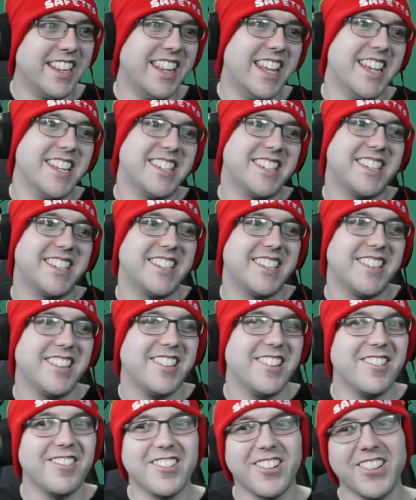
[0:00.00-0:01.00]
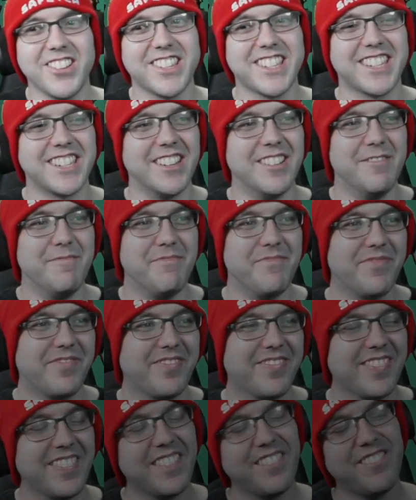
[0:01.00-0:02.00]
this, you're awesome.
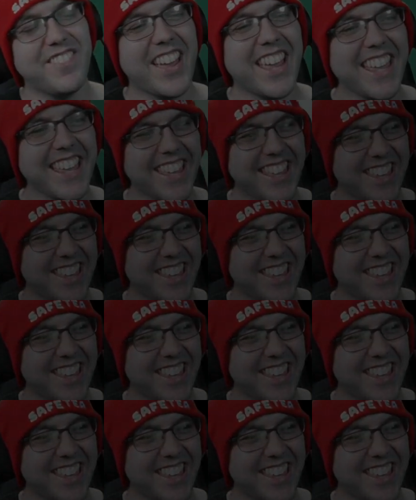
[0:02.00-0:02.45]
Thank